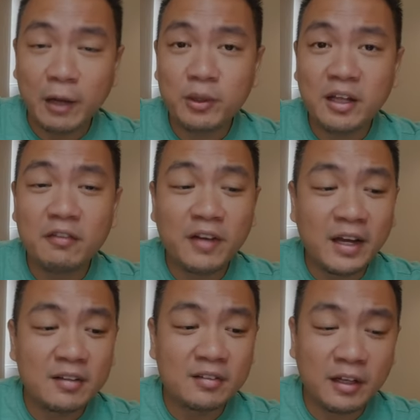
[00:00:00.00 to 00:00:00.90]
I would
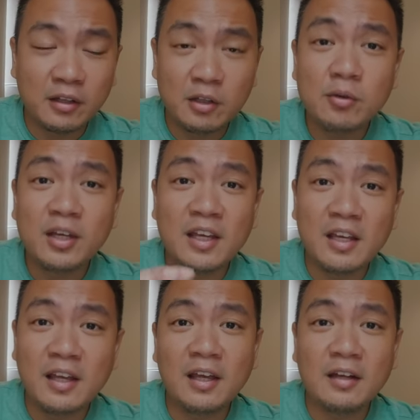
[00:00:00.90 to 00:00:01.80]
advise that you
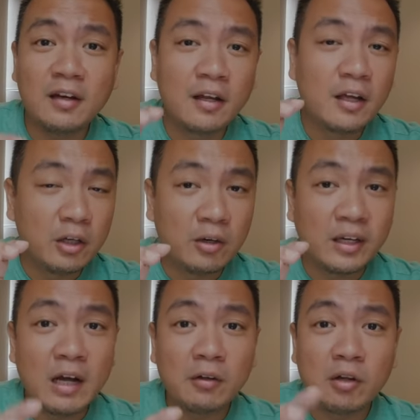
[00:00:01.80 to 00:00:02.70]
key in your
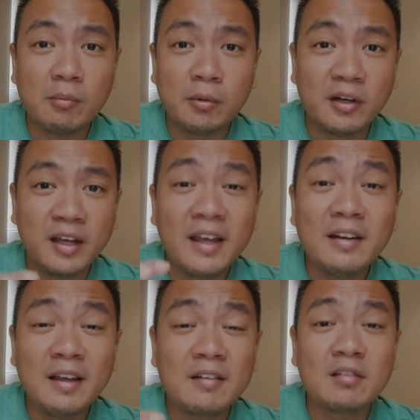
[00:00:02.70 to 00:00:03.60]
account number
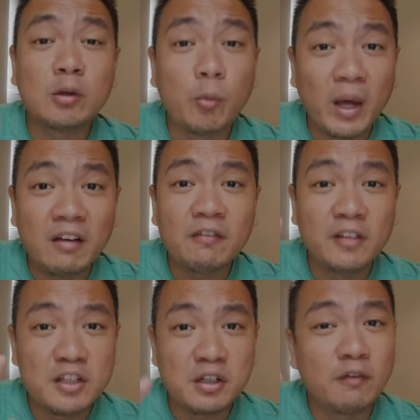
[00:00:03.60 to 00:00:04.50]
in its
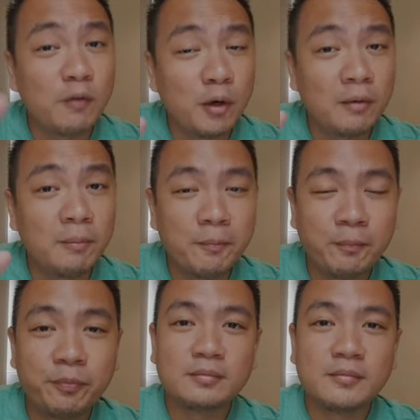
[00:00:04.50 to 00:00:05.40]
twelve digit form
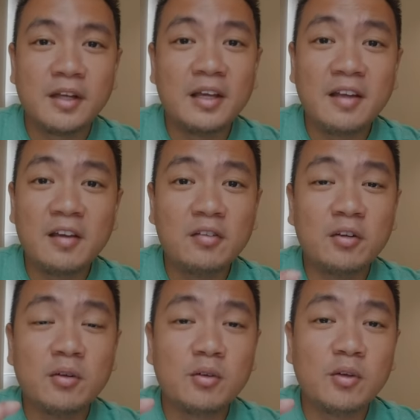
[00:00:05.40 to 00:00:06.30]
in case
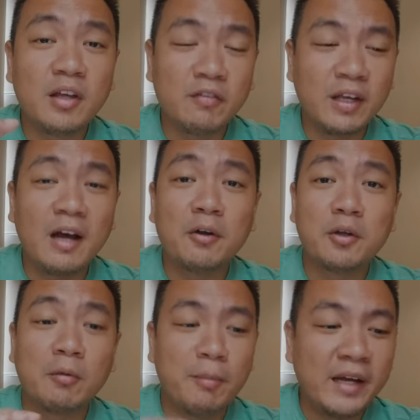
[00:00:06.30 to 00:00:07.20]
you're used to giving
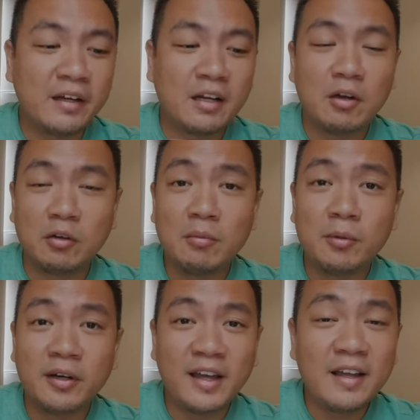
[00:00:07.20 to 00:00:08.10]
out your bank account
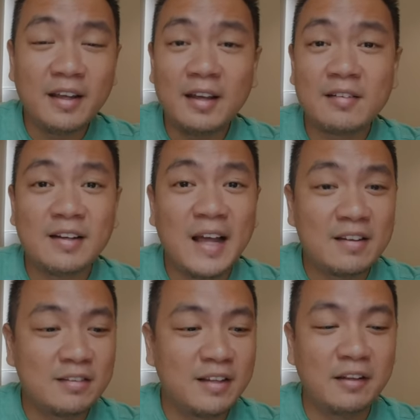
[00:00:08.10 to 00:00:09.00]
number in its
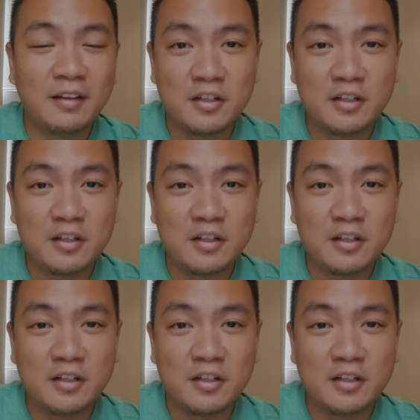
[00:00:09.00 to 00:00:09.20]
last ten